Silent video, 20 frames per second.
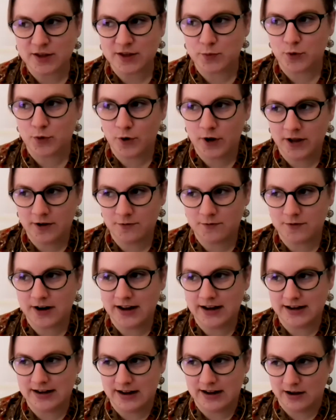the point
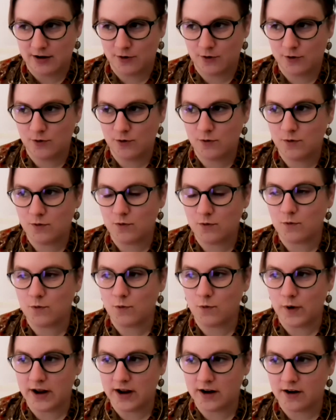right now
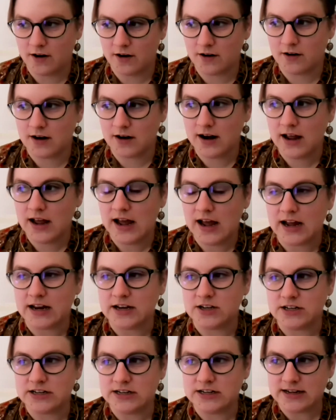where
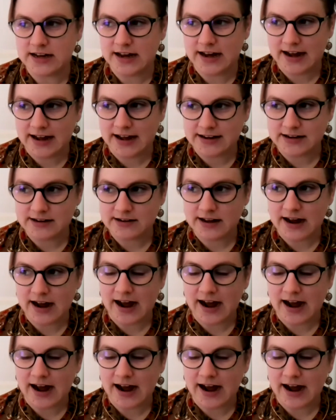I